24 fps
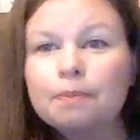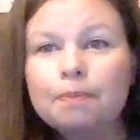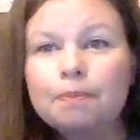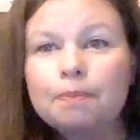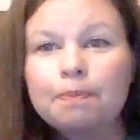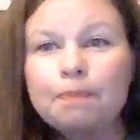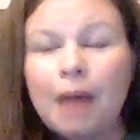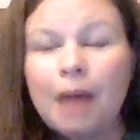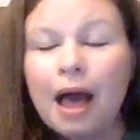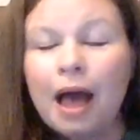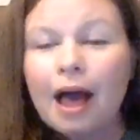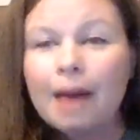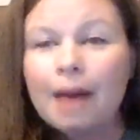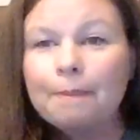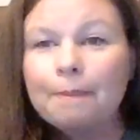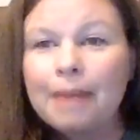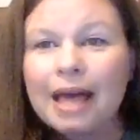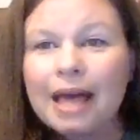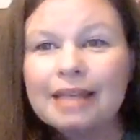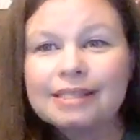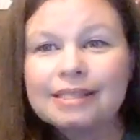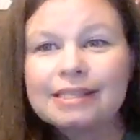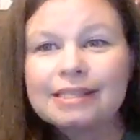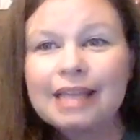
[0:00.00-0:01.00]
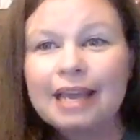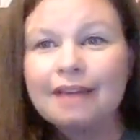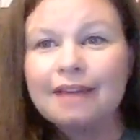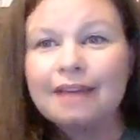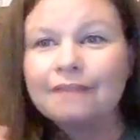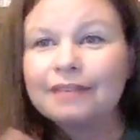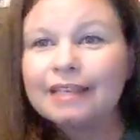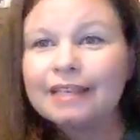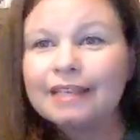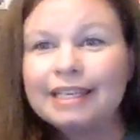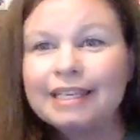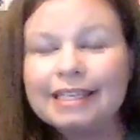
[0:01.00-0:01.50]
uh, pet
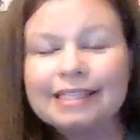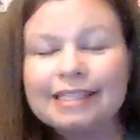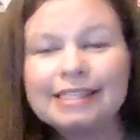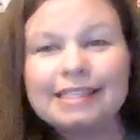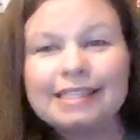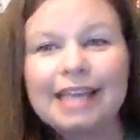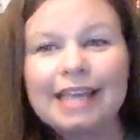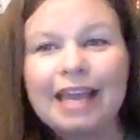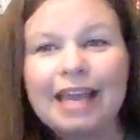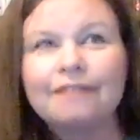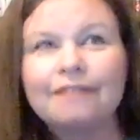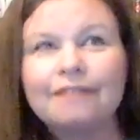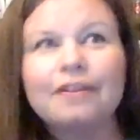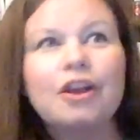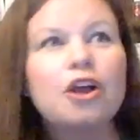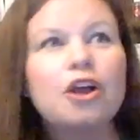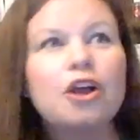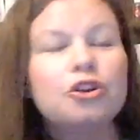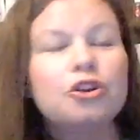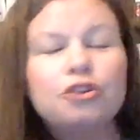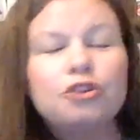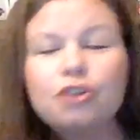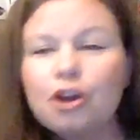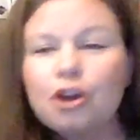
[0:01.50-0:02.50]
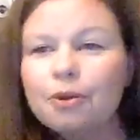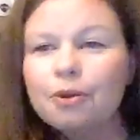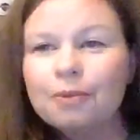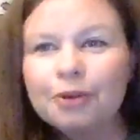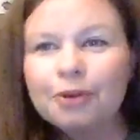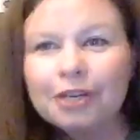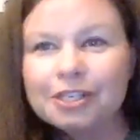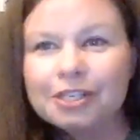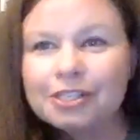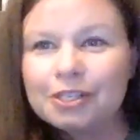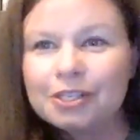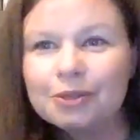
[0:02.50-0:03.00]
safe, kid safe. No
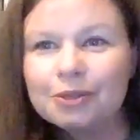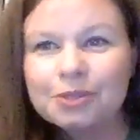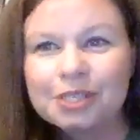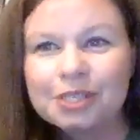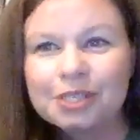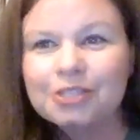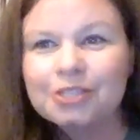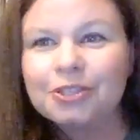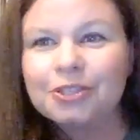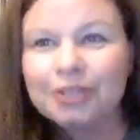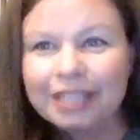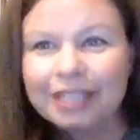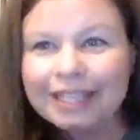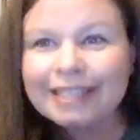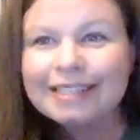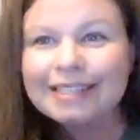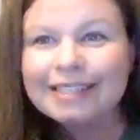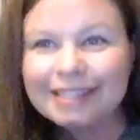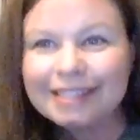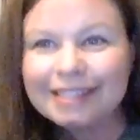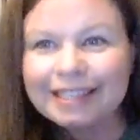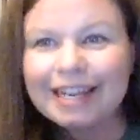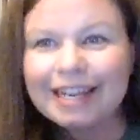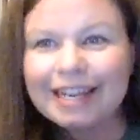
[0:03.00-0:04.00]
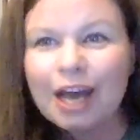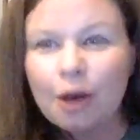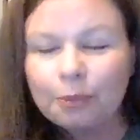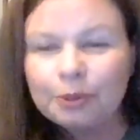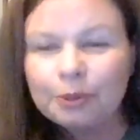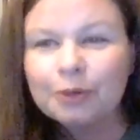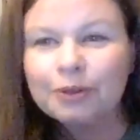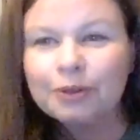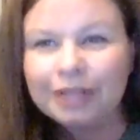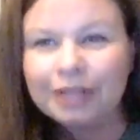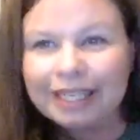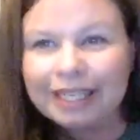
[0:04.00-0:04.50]
more excuses. Your kids can help
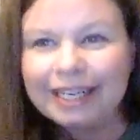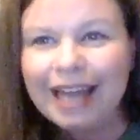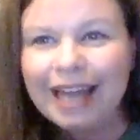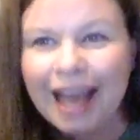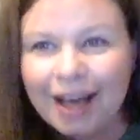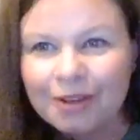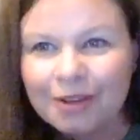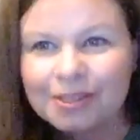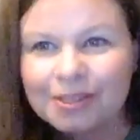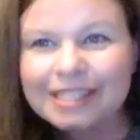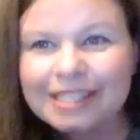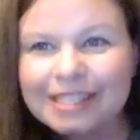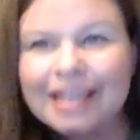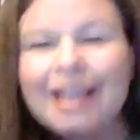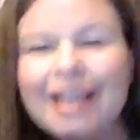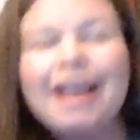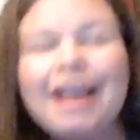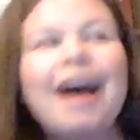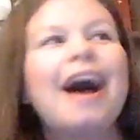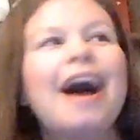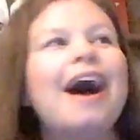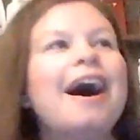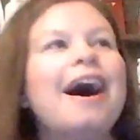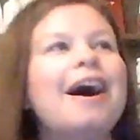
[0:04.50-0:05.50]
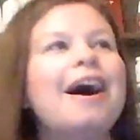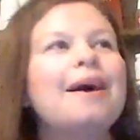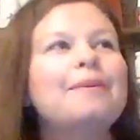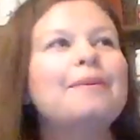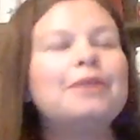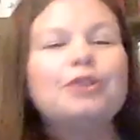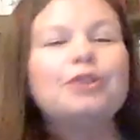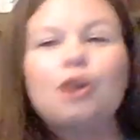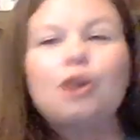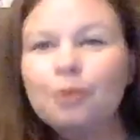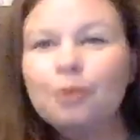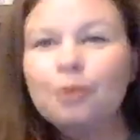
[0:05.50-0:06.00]
you clean house. Um,
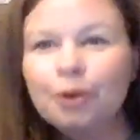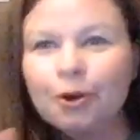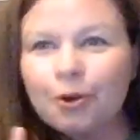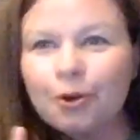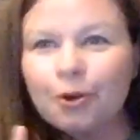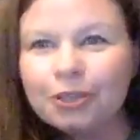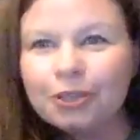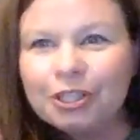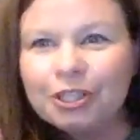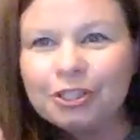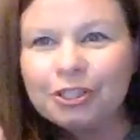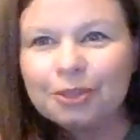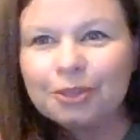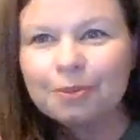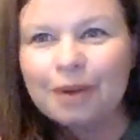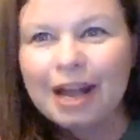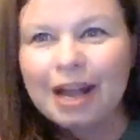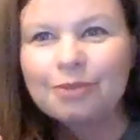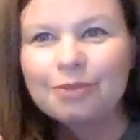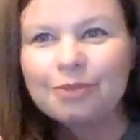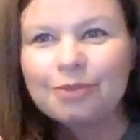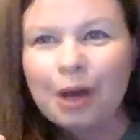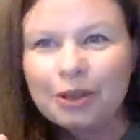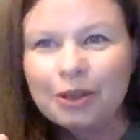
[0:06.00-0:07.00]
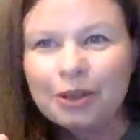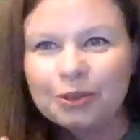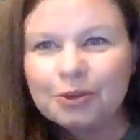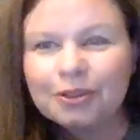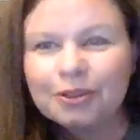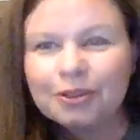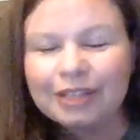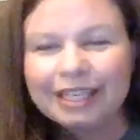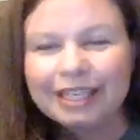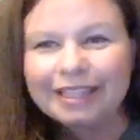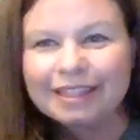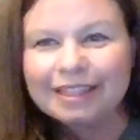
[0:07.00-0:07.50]
no more holding your breath while you
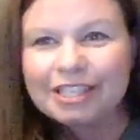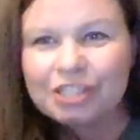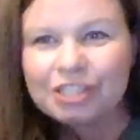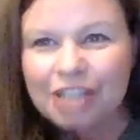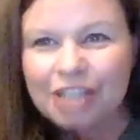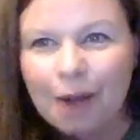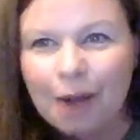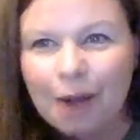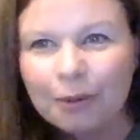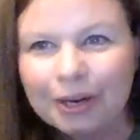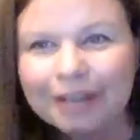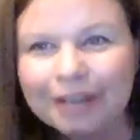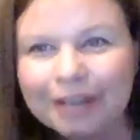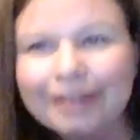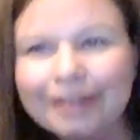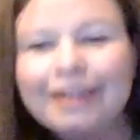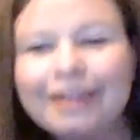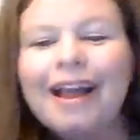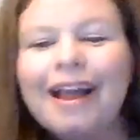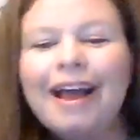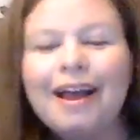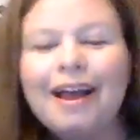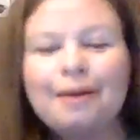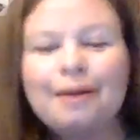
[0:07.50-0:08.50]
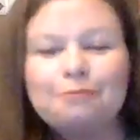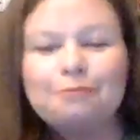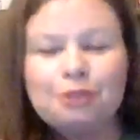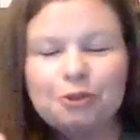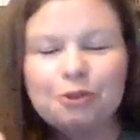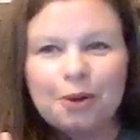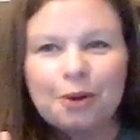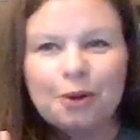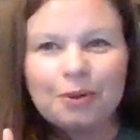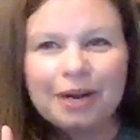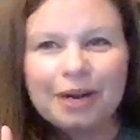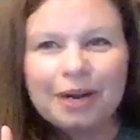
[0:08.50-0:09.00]
clean the shower. Um, you
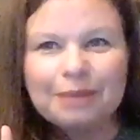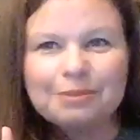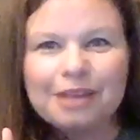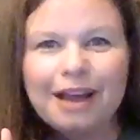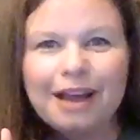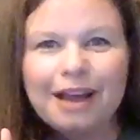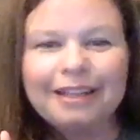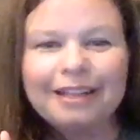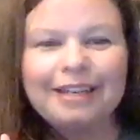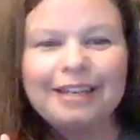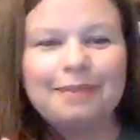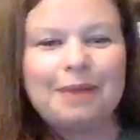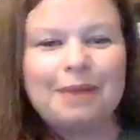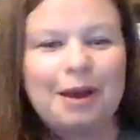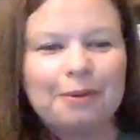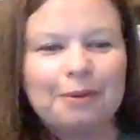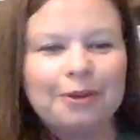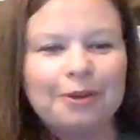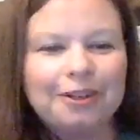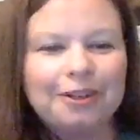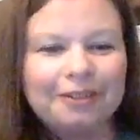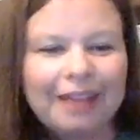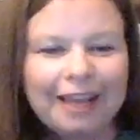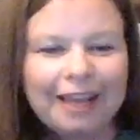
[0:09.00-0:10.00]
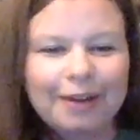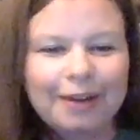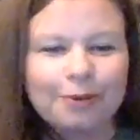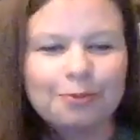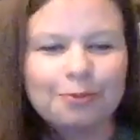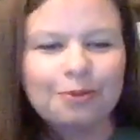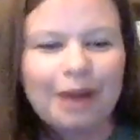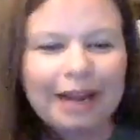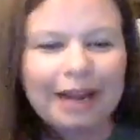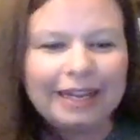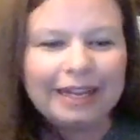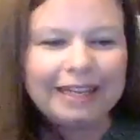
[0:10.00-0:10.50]
know what I'm talking about, where you're like
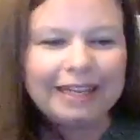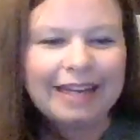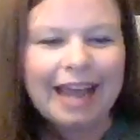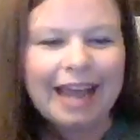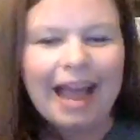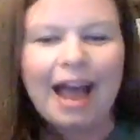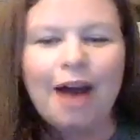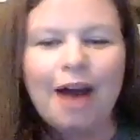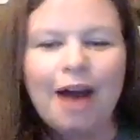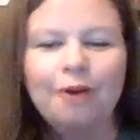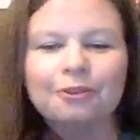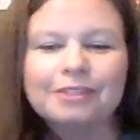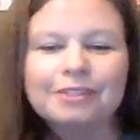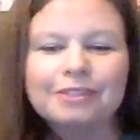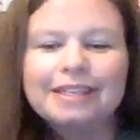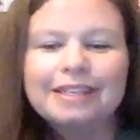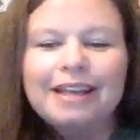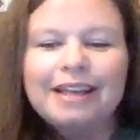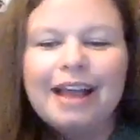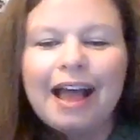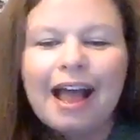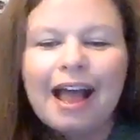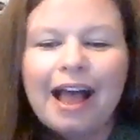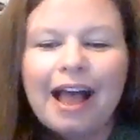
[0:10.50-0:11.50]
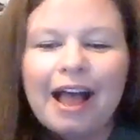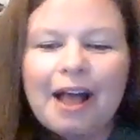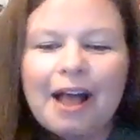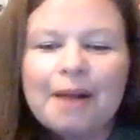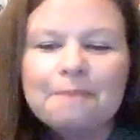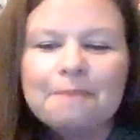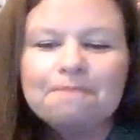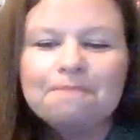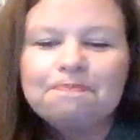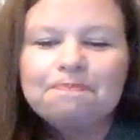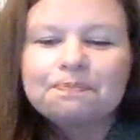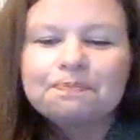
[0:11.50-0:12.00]
running out. Um,